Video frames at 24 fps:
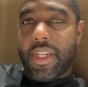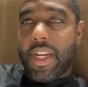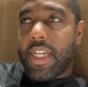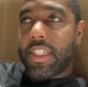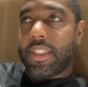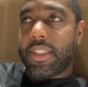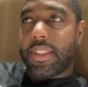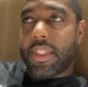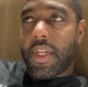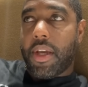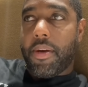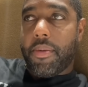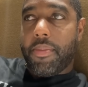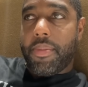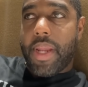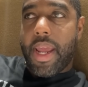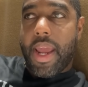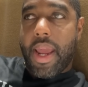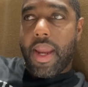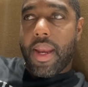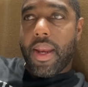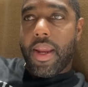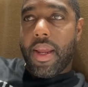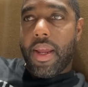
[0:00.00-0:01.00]
That's something
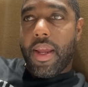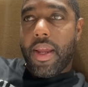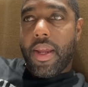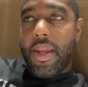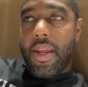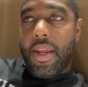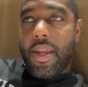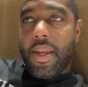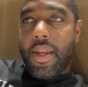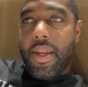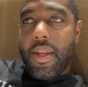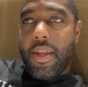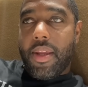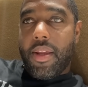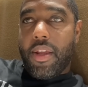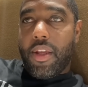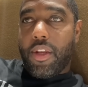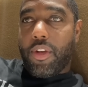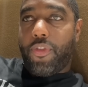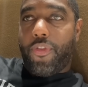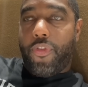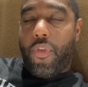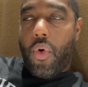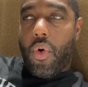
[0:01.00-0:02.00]
that
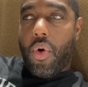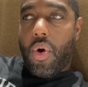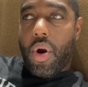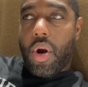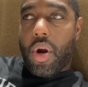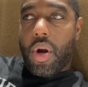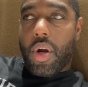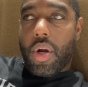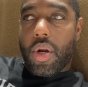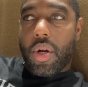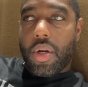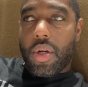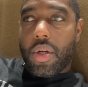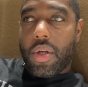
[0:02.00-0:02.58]
is for